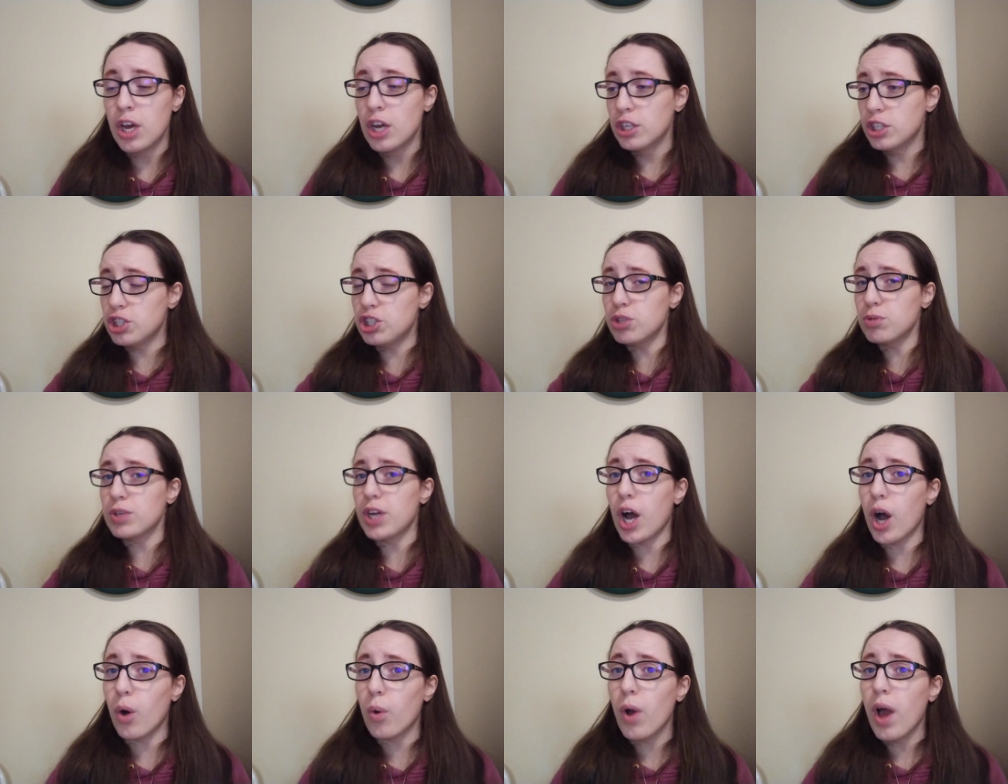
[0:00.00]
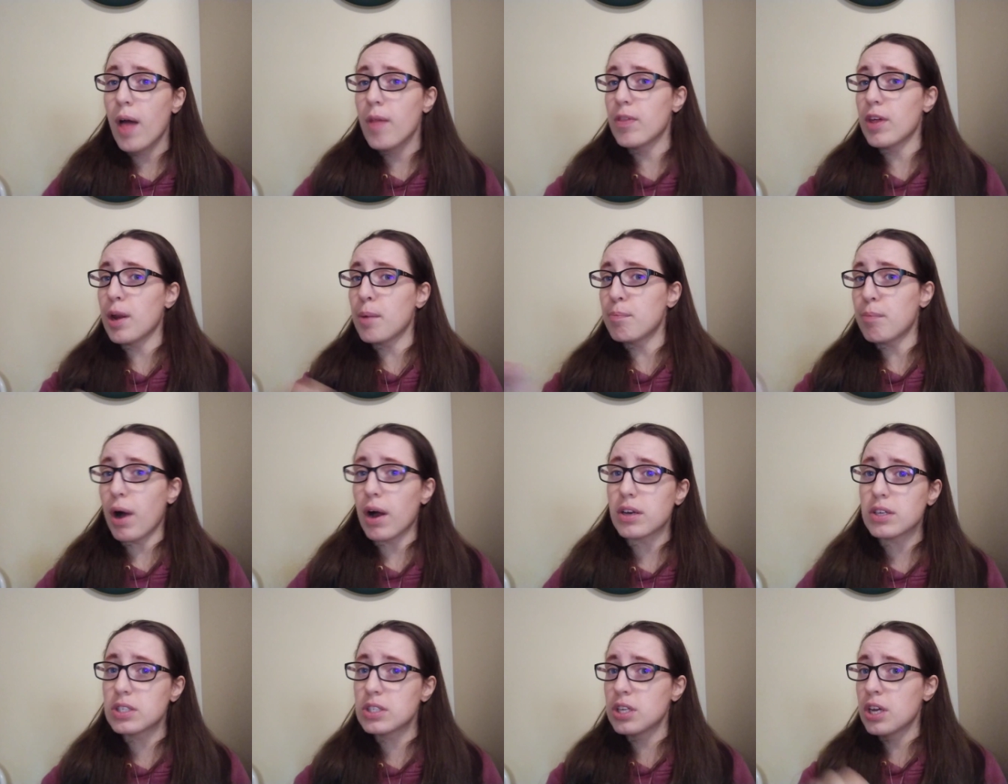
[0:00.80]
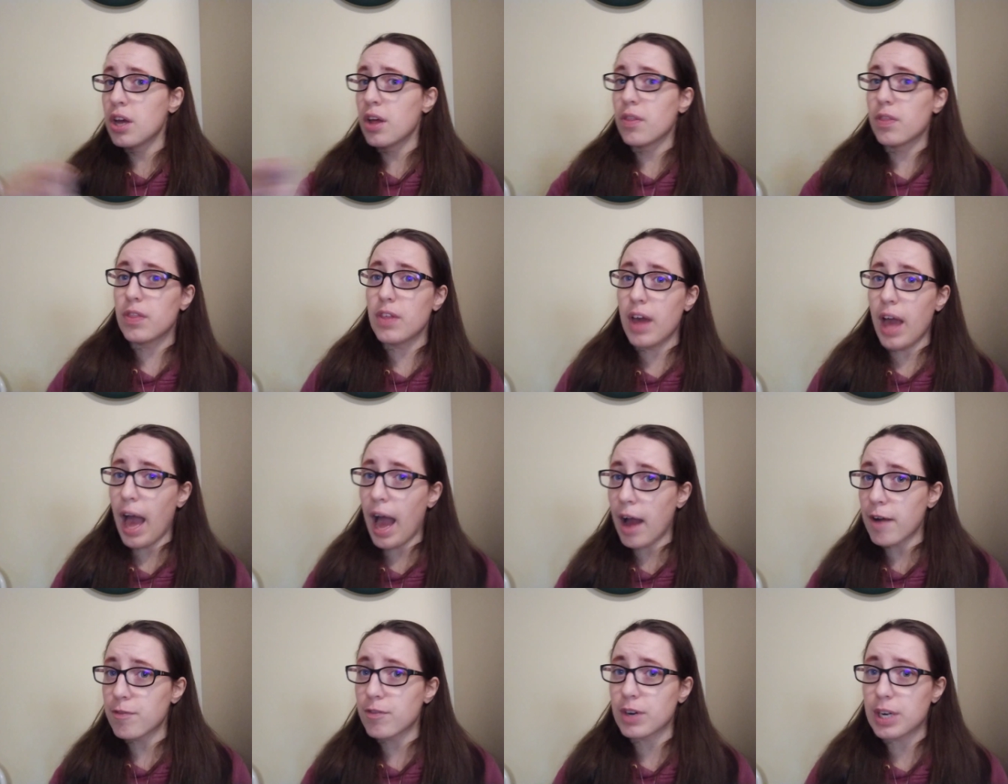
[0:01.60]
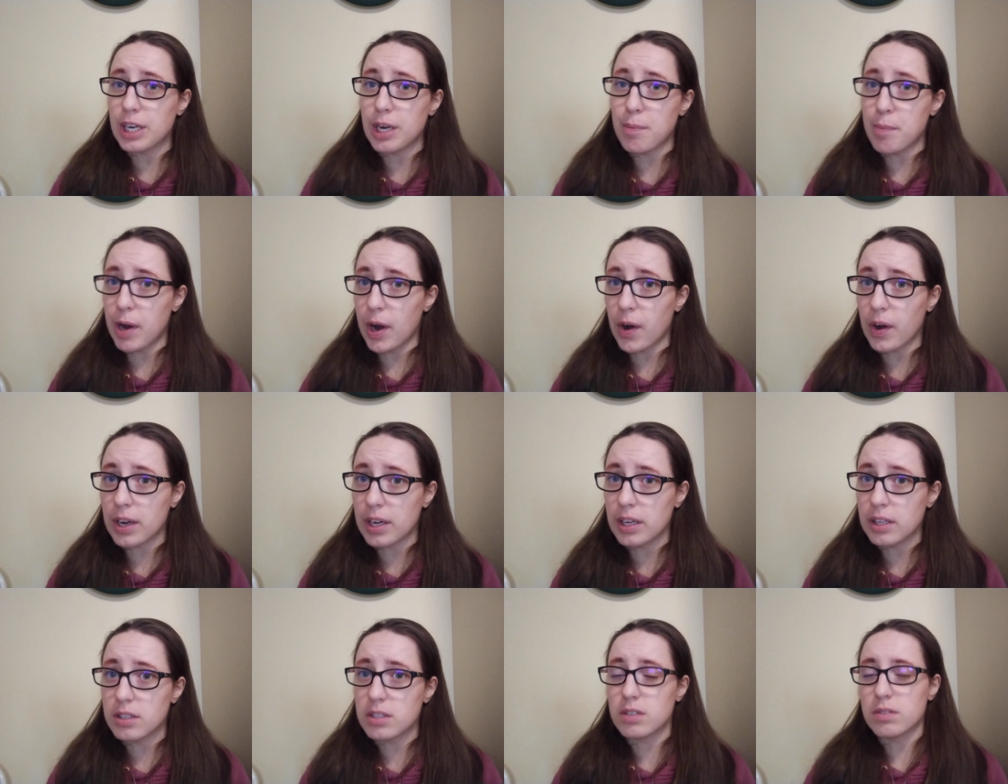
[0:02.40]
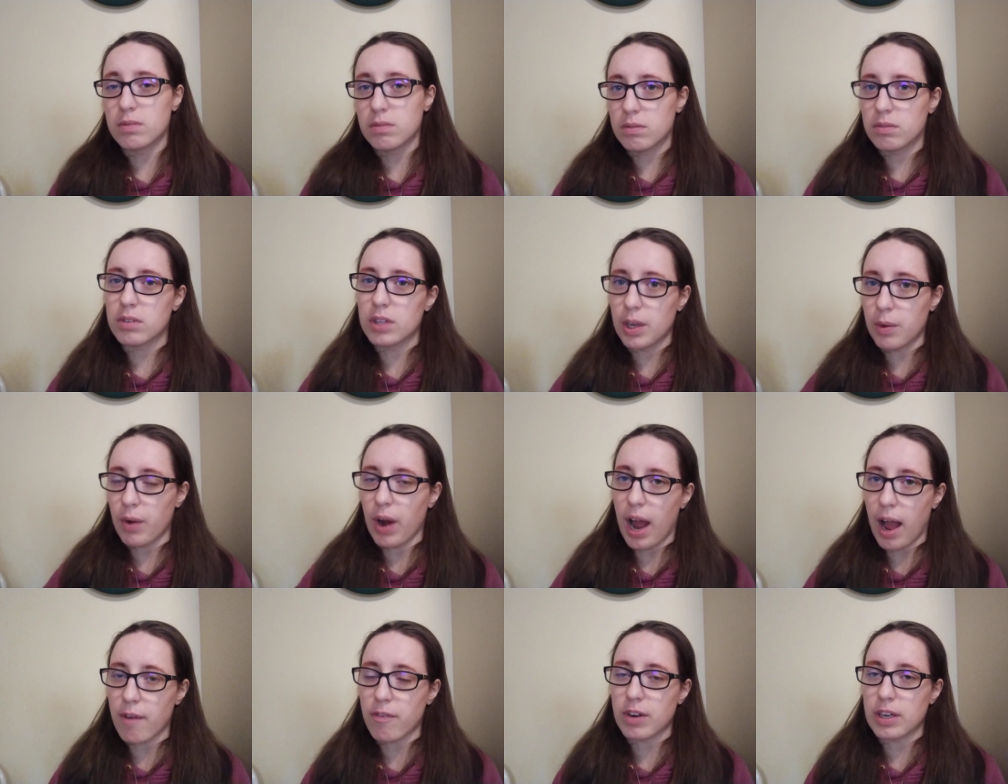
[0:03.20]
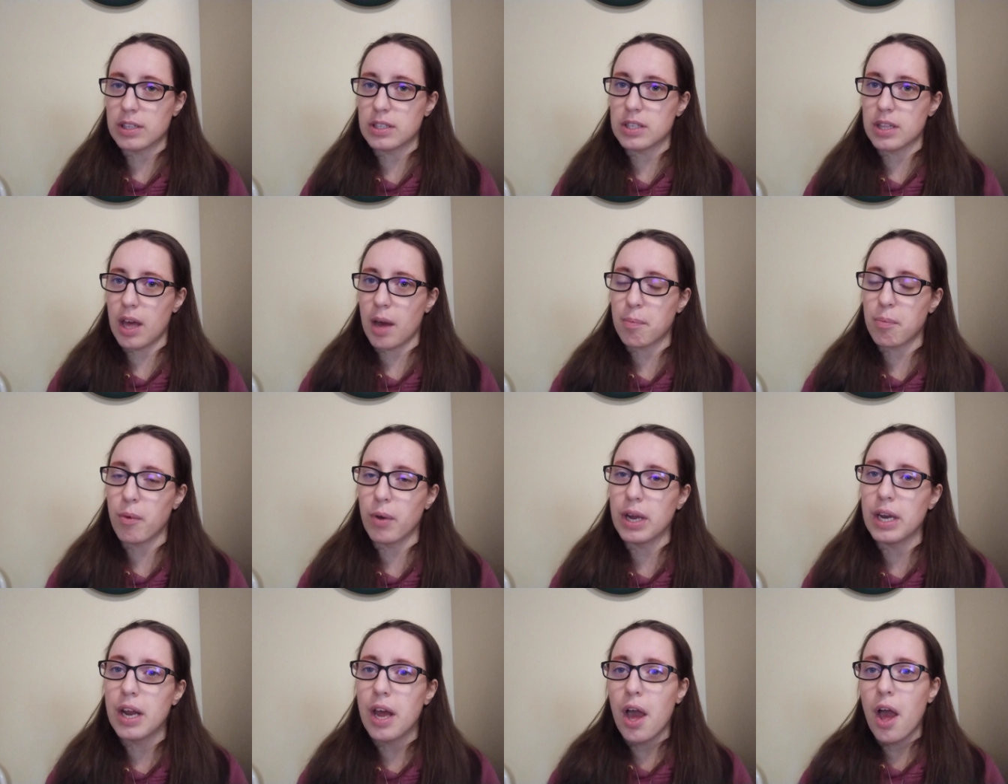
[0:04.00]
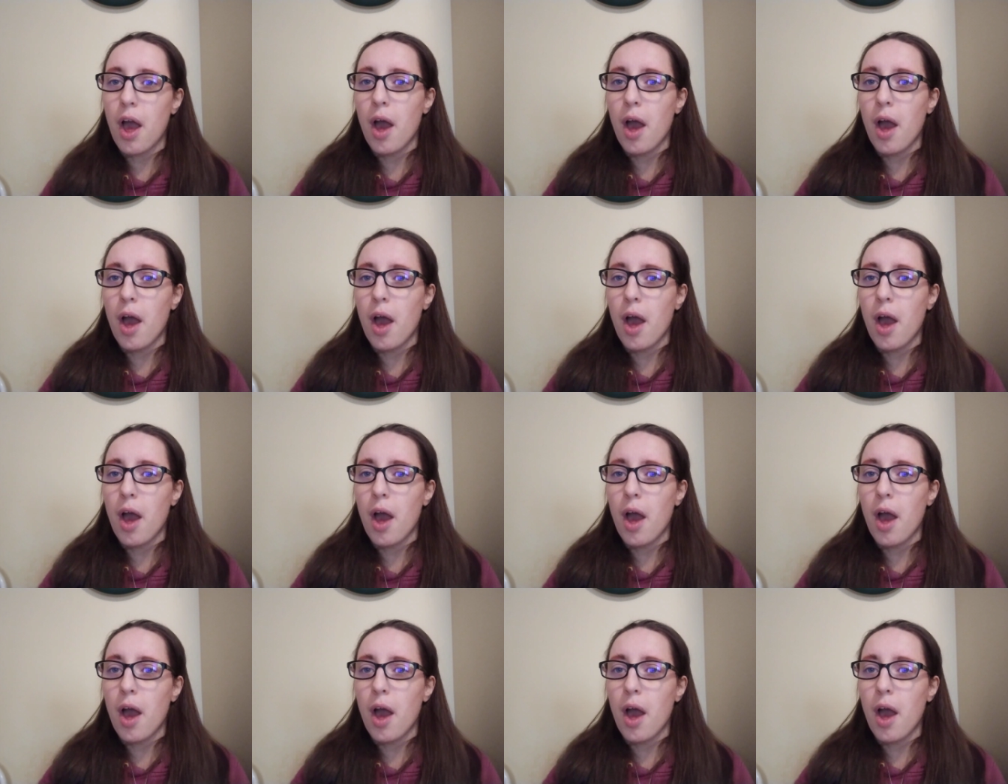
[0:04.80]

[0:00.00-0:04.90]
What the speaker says: Did you know that amongst the African Americans, they were Africans at that point,